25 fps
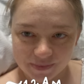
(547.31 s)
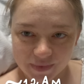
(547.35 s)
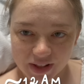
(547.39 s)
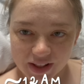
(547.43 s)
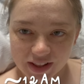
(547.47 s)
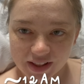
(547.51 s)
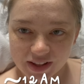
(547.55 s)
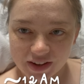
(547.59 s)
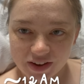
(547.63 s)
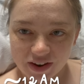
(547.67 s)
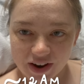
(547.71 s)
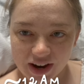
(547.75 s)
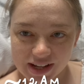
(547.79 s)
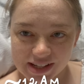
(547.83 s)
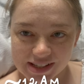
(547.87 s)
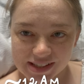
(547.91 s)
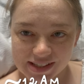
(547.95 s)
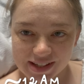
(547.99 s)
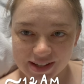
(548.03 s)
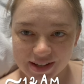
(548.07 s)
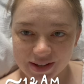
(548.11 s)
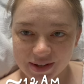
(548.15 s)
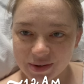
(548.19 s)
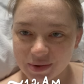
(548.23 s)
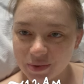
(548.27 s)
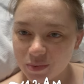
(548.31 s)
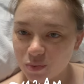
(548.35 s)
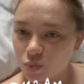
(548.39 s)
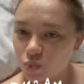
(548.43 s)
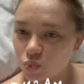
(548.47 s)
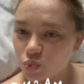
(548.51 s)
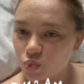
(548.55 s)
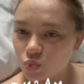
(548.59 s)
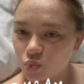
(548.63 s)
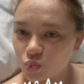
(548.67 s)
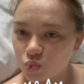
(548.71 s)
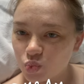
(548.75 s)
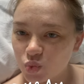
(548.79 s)
I look crazy.
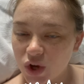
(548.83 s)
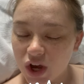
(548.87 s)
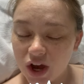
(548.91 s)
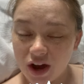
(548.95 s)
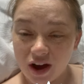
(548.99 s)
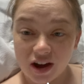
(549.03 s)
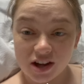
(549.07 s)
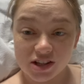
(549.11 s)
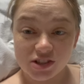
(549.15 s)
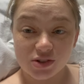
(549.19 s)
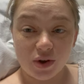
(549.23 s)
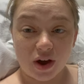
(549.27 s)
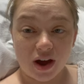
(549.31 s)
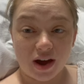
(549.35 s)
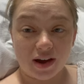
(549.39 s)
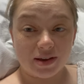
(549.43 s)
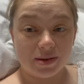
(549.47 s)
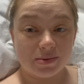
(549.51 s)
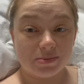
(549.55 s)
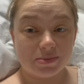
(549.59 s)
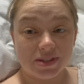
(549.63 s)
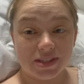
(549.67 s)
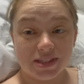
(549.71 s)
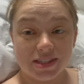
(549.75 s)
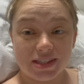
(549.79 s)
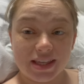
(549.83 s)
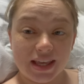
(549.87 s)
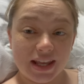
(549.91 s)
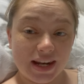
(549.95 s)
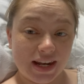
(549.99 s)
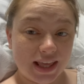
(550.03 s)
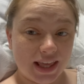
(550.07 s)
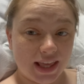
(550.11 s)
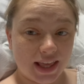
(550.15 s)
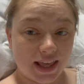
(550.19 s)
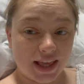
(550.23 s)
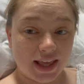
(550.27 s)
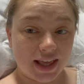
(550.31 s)
Also, I am
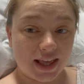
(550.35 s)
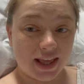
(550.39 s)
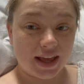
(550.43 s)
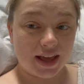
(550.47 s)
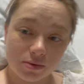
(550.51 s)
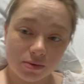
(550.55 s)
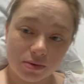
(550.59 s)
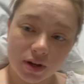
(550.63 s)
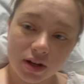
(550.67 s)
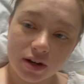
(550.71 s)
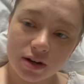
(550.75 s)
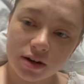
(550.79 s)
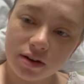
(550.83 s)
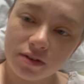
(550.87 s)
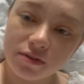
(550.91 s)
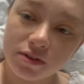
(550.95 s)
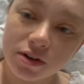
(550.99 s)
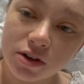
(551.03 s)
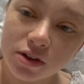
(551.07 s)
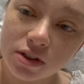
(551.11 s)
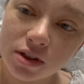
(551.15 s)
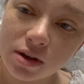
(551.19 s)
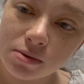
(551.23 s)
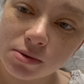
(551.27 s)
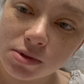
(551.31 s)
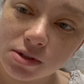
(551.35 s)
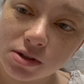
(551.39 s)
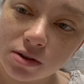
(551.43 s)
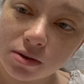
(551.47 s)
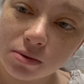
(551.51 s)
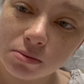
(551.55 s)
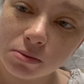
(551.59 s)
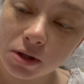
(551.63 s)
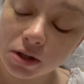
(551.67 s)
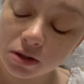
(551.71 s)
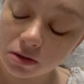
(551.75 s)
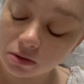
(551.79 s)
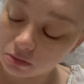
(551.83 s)
skinny. I didn't even know that was on
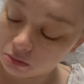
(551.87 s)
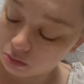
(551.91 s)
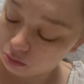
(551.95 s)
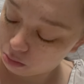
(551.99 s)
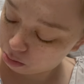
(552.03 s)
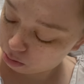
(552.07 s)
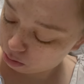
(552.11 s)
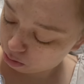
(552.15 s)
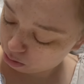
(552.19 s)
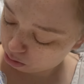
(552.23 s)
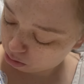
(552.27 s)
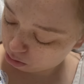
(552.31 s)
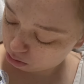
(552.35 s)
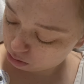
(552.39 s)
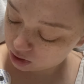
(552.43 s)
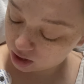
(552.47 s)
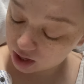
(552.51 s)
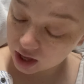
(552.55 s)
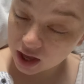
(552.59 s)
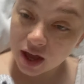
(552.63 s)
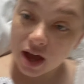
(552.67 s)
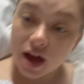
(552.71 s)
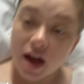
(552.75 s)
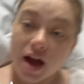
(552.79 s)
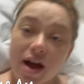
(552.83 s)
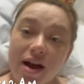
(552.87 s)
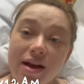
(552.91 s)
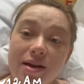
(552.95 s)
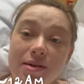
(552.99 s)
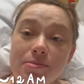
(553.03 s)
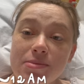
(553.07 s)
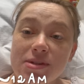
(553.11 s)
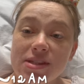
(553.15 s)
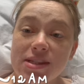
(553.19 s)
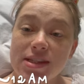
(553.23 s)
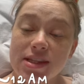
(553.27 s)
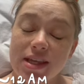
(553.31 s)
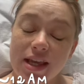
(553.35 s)
me. I am
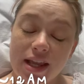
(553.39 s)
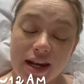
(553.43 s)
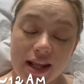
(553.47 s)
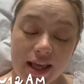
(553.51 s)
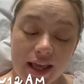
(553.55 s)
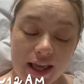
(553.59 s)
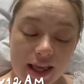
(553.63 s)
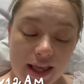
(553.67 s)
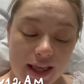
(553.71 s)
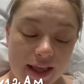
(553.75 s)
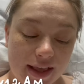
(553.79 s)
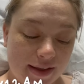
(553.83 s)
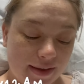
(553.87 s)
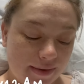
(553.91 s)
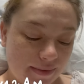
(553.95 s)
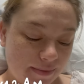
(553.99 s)
skinny.